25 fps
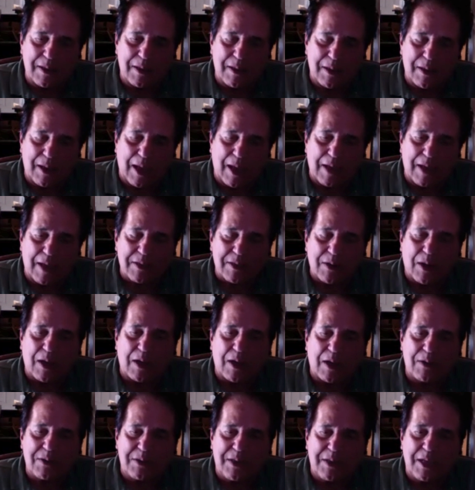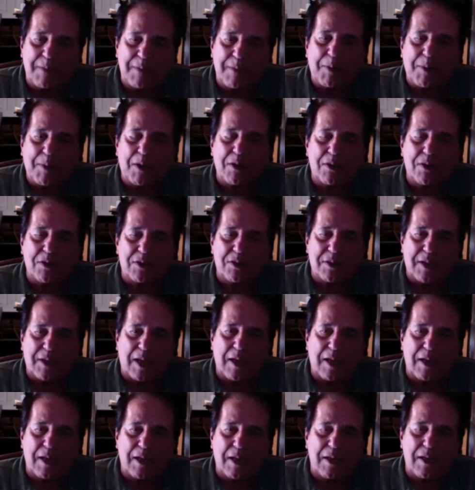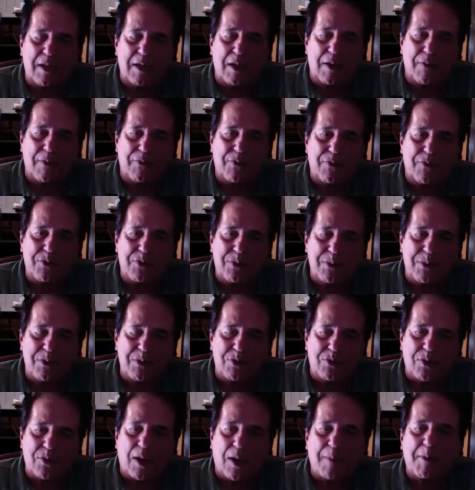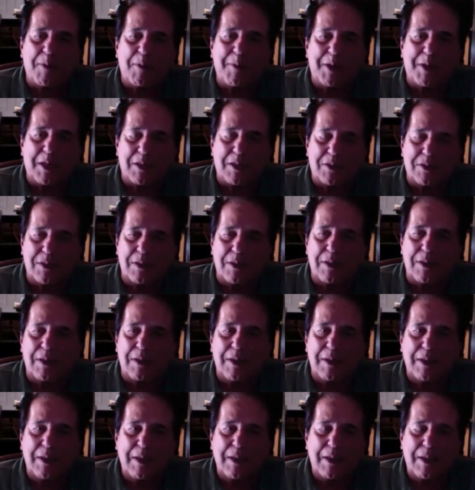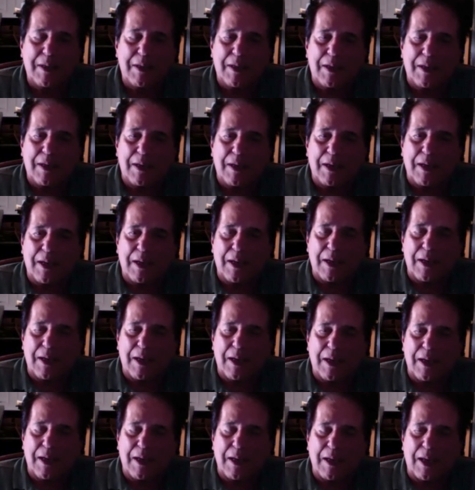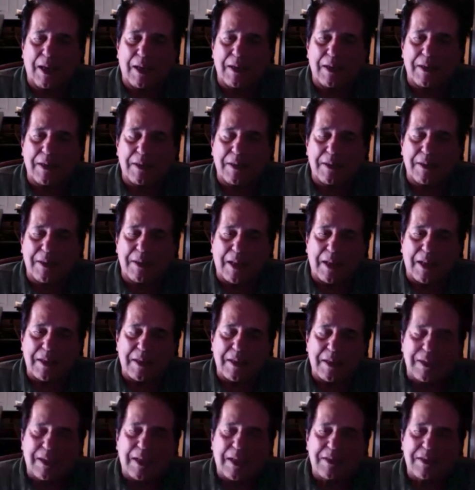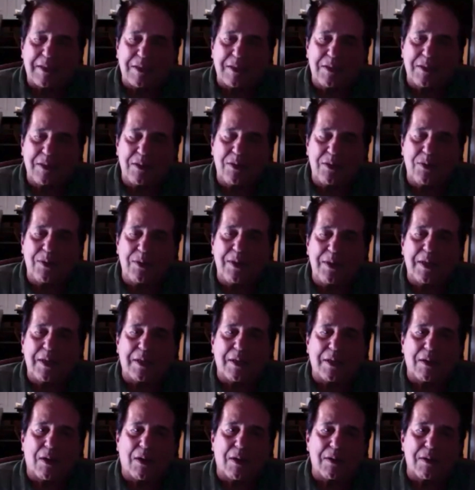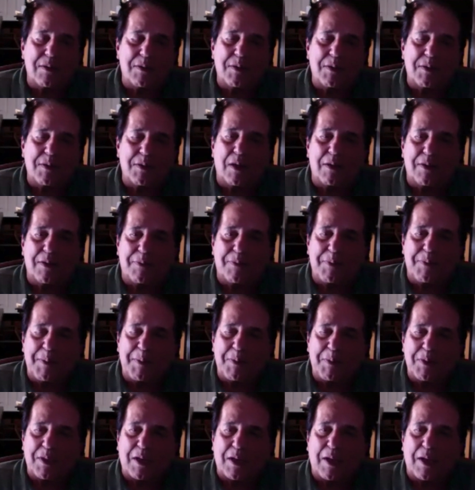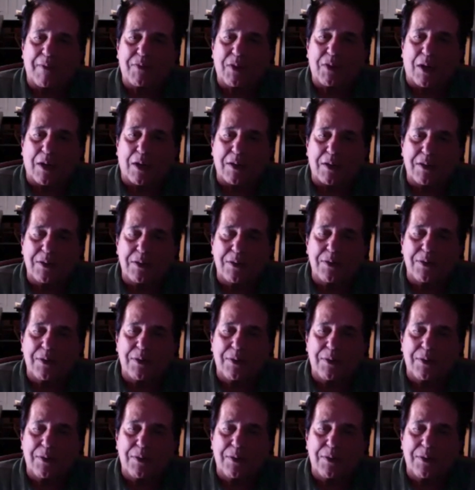has a deep understanding of trauma medicine, and that's unique in all the people that I've talked to.